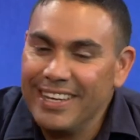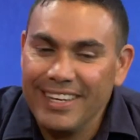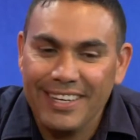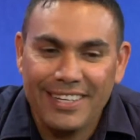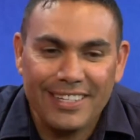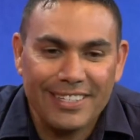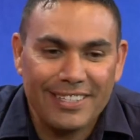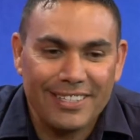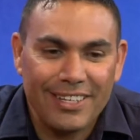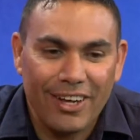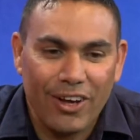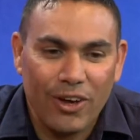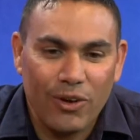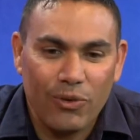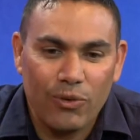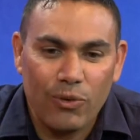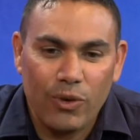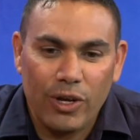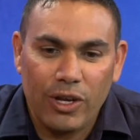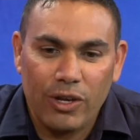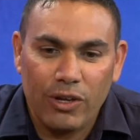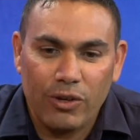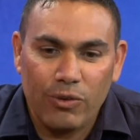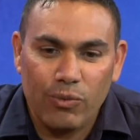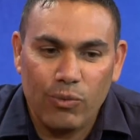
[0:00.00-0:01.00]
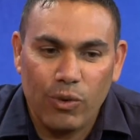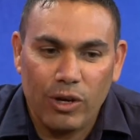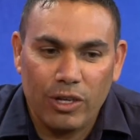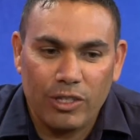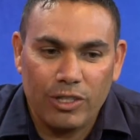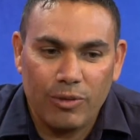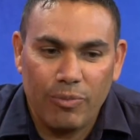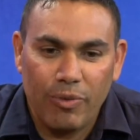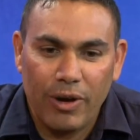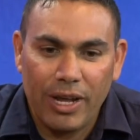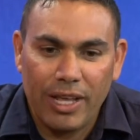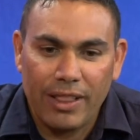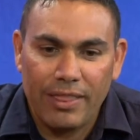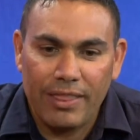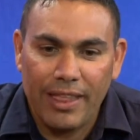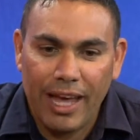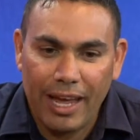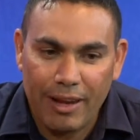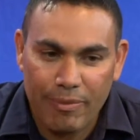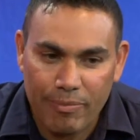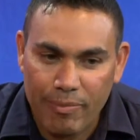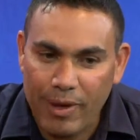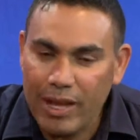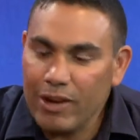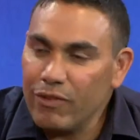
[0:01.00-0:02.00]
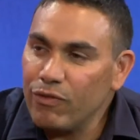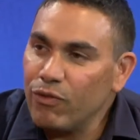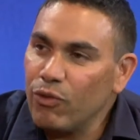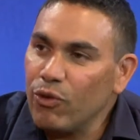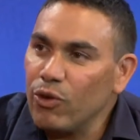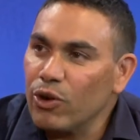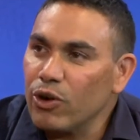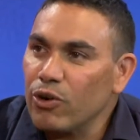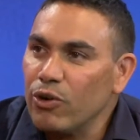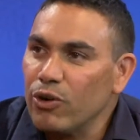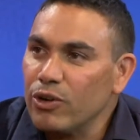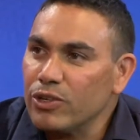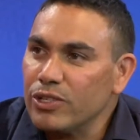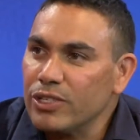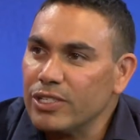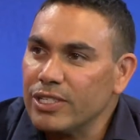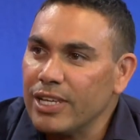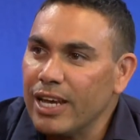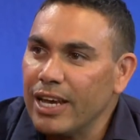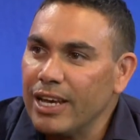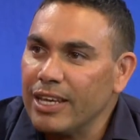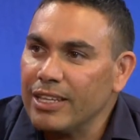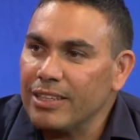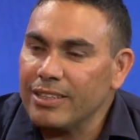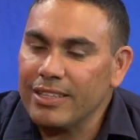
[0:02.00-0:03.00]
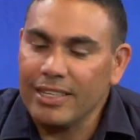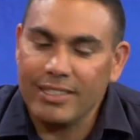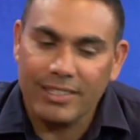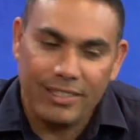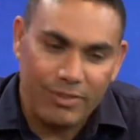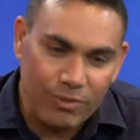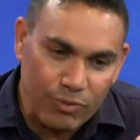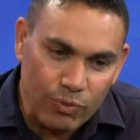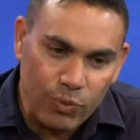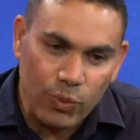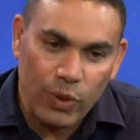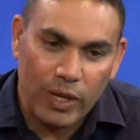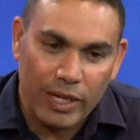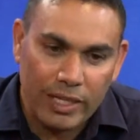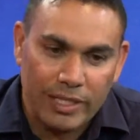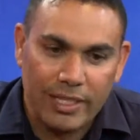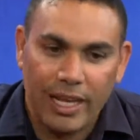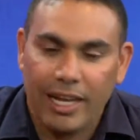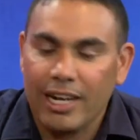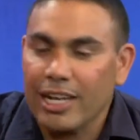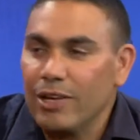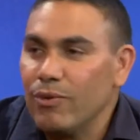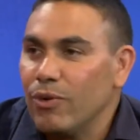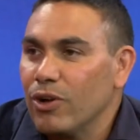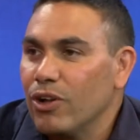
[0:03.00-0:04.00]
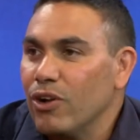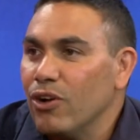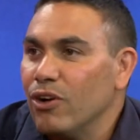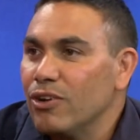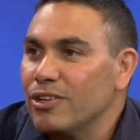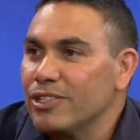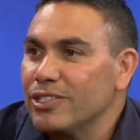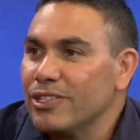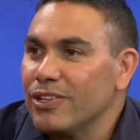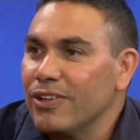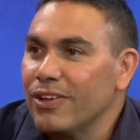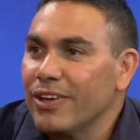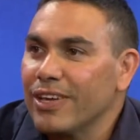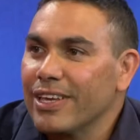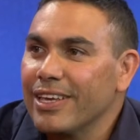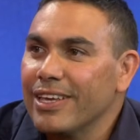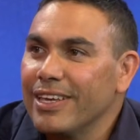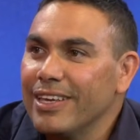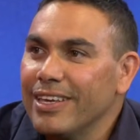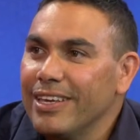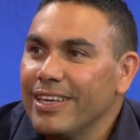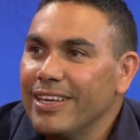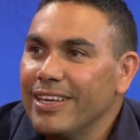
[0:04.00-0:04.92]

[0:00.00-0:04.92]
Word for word: Yeah. So we wanted to bring that metaphor across to say that's exactly what God is like.